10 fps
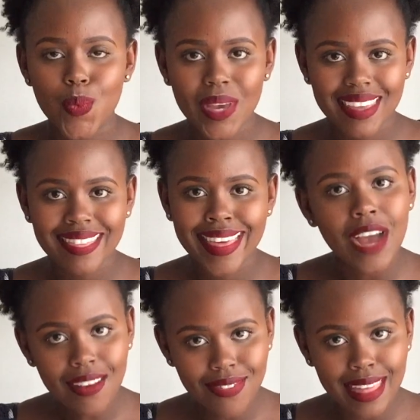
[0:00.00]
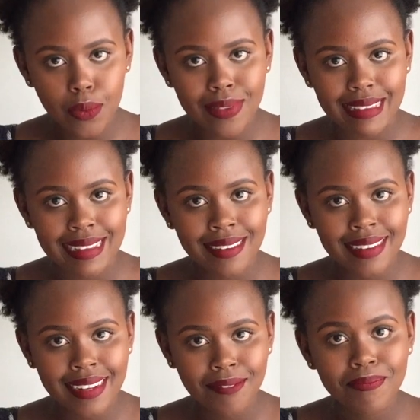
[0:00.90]
with 5,000
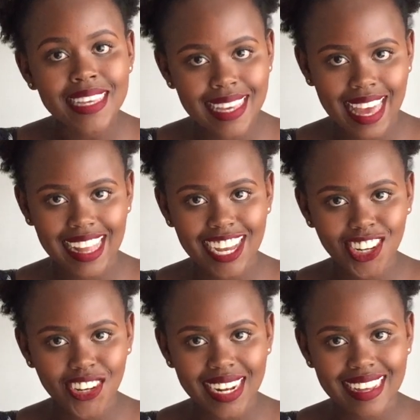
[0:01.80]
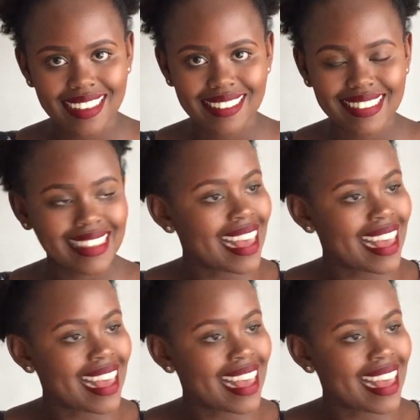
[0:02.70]
Kenya shillings.